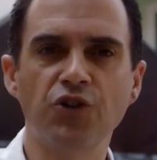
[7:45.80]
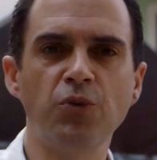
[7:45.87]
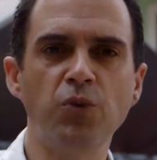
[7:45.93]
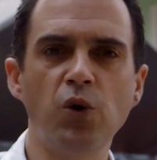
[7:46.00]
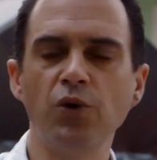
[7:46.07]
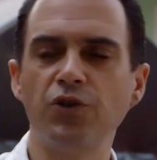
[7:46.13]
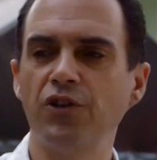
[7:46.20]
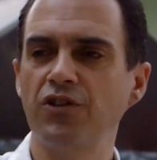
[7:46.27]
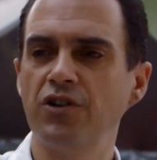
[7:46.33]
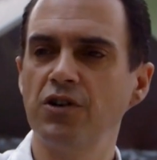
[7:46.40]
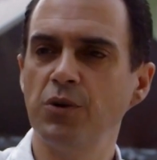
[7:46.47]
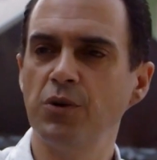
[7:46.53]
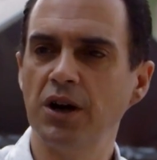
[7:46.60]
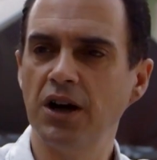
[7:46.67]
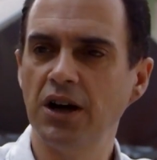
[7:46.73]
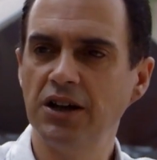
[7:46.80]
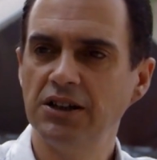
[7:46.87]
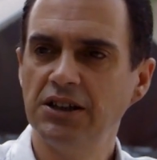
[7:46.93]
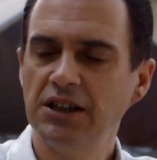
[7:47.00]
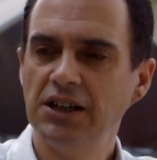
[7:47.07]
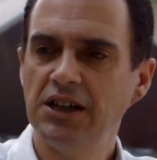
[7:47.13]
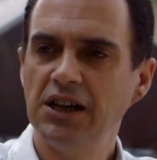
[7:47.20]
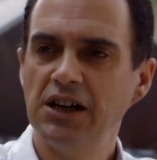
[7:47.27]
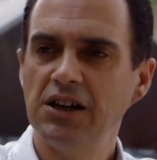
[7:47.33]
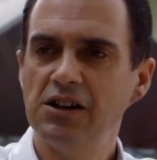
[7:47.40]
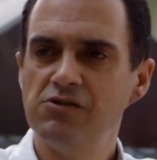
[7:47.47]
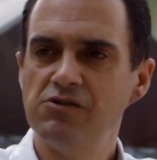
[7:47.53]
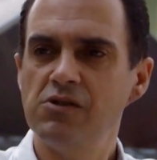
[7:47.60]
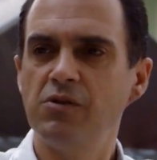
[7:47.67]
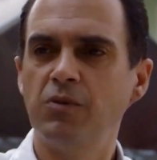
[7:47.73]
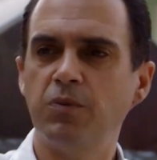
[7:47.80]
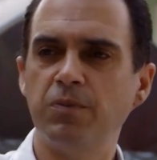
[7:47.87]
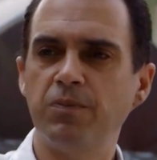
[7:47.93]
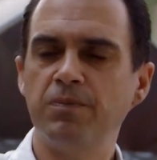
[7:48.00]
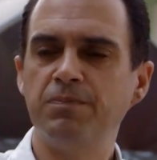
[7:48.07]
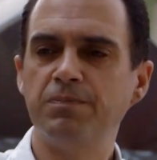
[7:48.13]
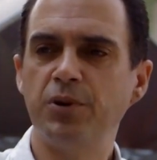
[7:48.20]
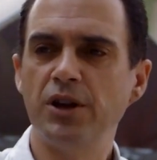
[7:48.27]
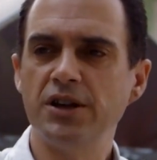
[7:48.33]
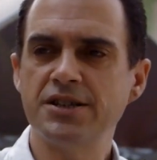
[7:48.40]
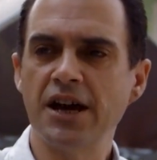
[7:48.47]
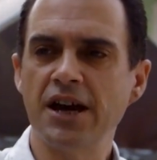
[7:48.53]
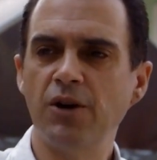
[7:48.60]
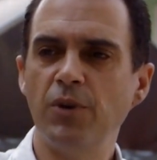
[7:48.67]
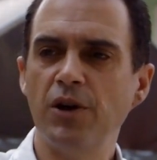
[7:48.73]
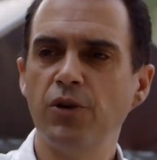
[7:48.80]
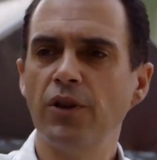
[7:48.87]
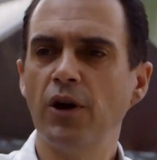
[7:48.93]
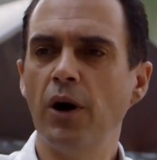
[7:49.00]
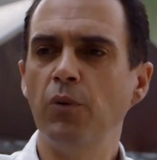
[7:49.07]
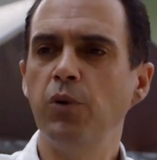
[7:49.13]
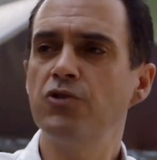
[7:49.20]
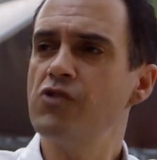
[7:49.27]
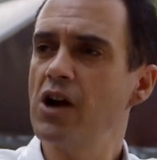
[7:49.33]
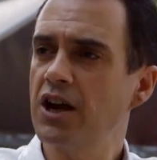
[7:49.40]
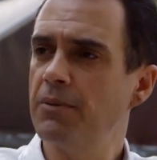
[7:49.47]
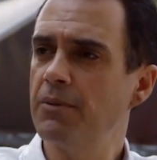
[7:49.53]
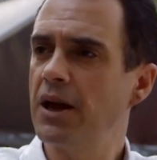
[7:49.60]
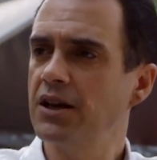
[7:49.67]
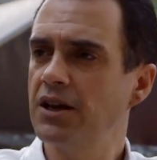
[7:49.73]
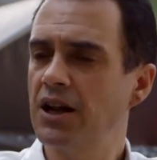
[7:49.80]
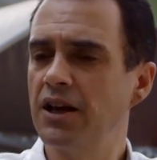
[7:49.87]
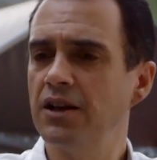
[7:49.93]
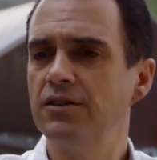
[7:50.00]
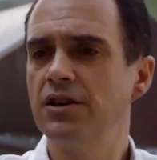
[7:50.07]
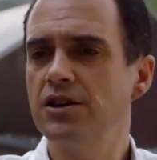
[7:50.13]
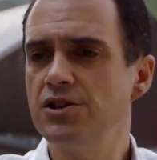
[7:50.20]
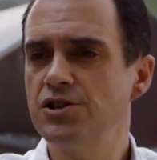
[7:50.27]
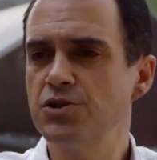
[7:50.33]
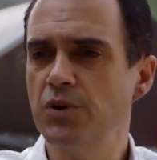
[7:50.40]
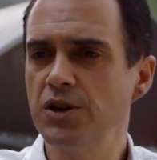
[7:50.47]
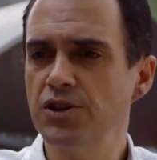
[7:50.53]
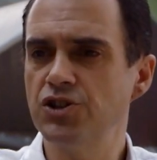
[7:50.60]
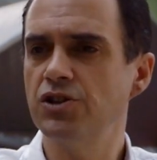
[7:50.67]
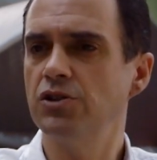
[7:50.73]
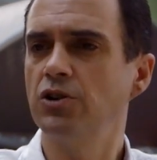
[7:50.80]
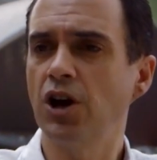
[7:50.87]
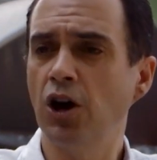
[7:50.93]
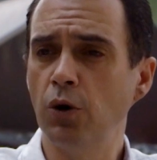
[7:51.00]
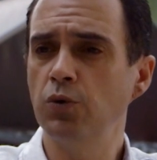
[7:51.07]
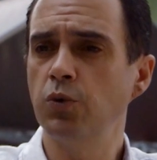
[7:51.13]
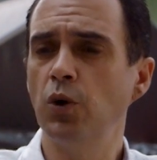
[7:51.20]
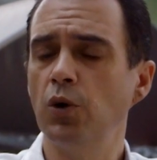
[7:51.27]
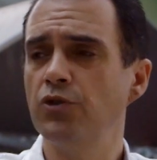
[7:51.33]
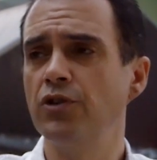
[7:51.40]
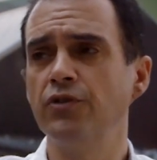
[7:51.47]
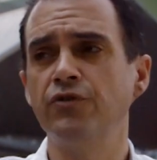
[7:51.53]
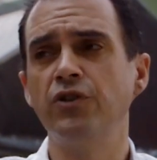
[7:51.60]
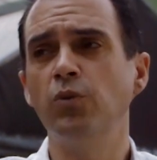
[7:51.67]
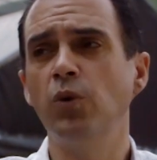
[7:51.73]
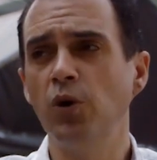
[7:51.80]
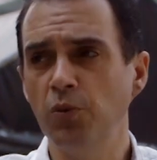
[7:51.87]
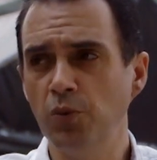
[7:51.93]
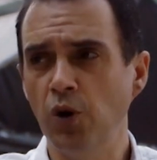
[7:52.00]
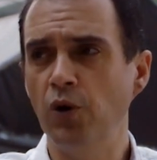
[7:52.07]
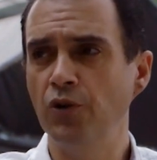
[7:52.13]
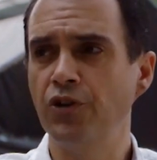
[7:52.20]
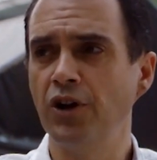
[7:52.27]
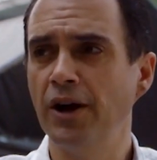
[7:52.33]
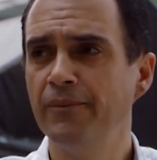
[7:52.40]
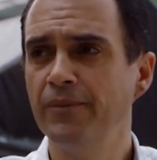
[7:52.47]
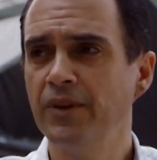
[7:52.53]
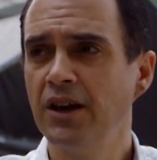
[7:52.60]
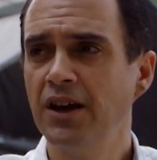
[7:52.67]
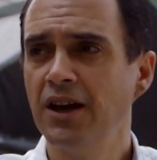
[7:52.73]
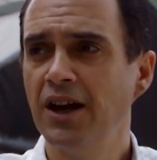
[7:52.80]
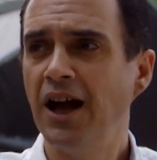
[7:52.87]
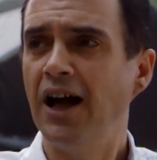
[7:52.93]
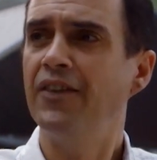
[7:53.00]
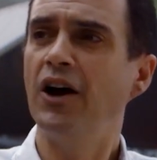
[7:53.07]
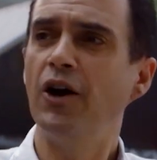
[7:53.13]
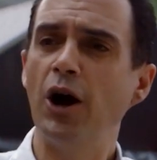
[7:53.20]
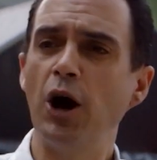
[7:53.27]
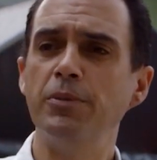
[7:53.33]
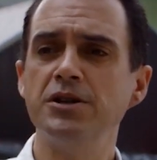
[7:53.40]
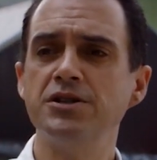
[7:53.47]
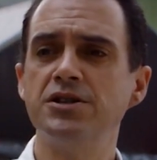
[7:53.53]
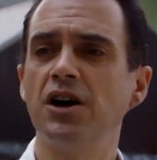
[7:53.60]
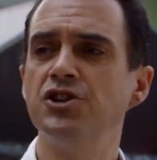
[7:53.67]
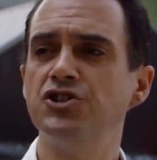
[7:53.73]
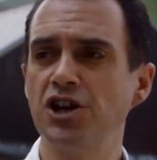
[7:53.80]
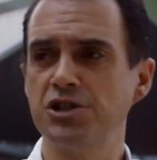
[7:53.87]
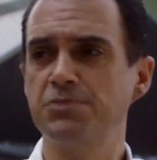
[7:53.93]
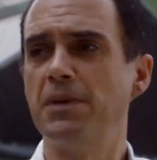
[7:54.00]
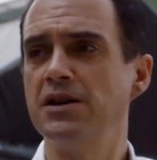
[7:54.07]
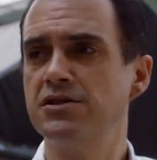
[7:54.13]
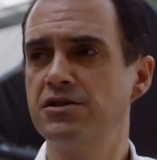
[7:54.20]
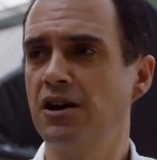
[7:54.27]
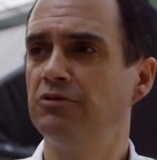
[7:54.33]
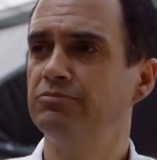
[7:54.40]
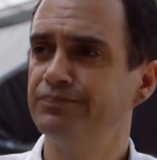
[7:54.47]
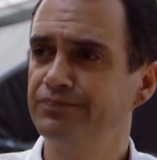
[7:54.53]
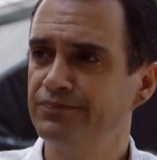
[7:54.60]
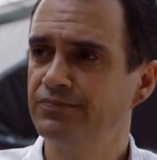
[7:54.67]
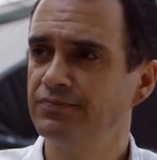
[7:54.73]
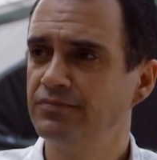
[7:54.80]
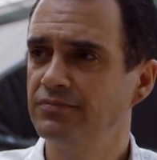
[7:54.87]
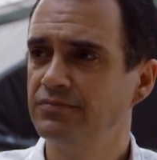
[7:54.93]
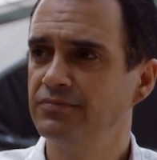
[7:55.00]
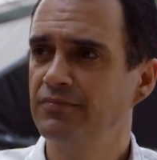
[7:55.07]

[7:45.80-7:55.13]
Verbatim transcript: some water to uh, yeah. put it down with, although I would recommend, Clint, that you switch your cold water for warm water. That'll help you digest better. Yeah.